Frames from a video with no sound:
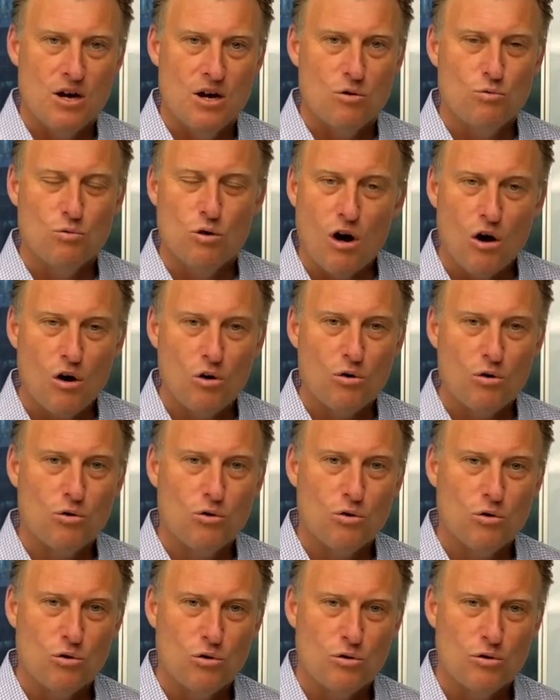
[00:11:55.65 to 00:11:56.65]

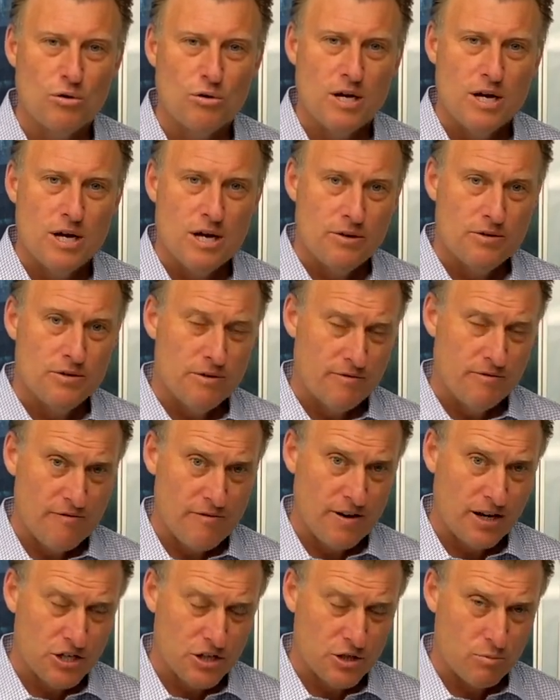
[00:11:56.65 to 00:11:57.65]
role or
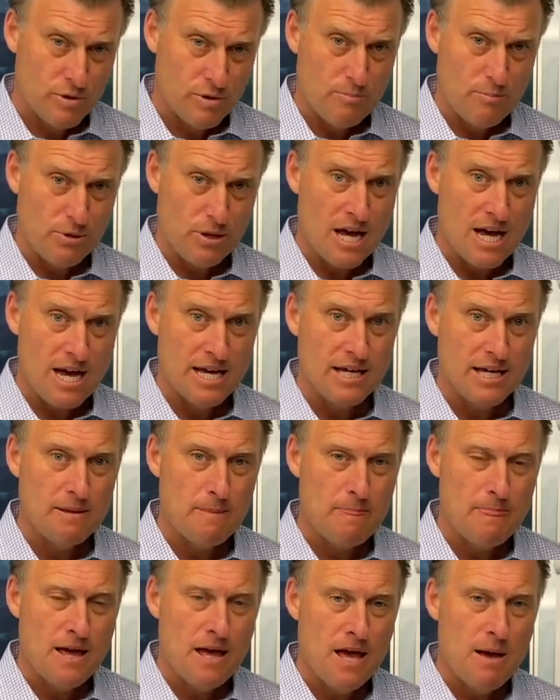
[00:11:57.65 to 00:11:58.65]
function we're
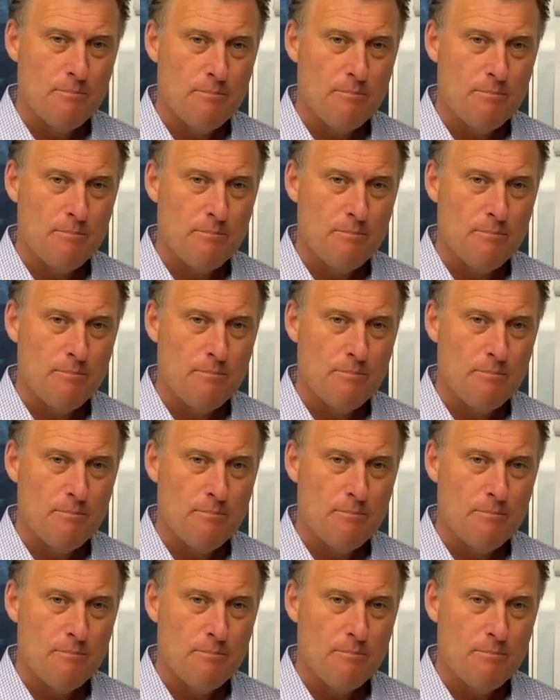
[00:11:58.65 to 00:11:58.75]
playing,